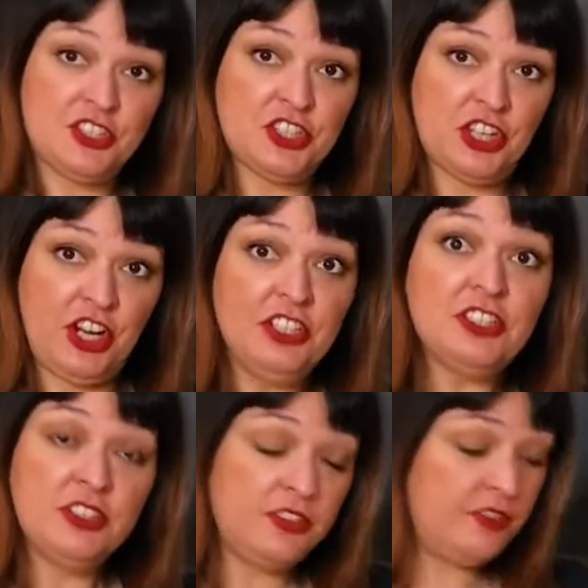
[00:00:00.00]
sugar,
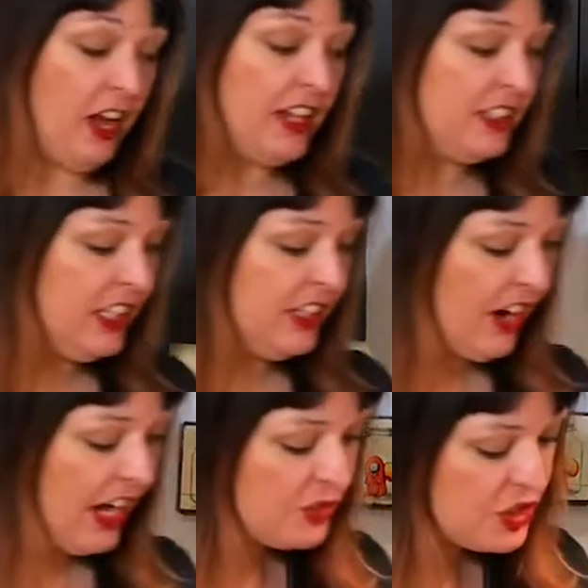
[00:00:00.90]
finely
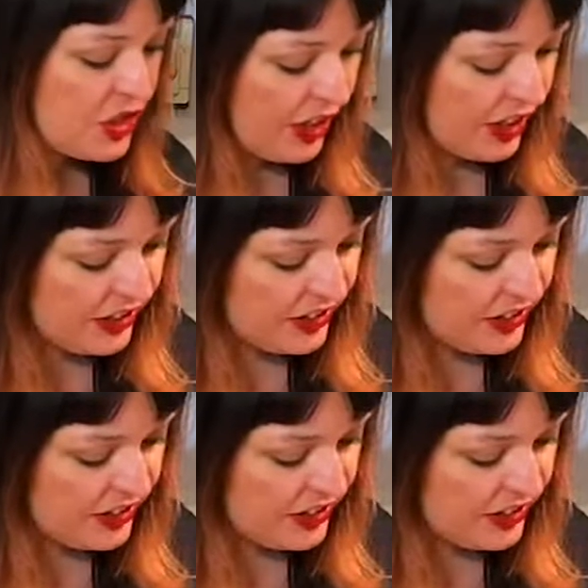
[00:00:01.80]
ground sugar,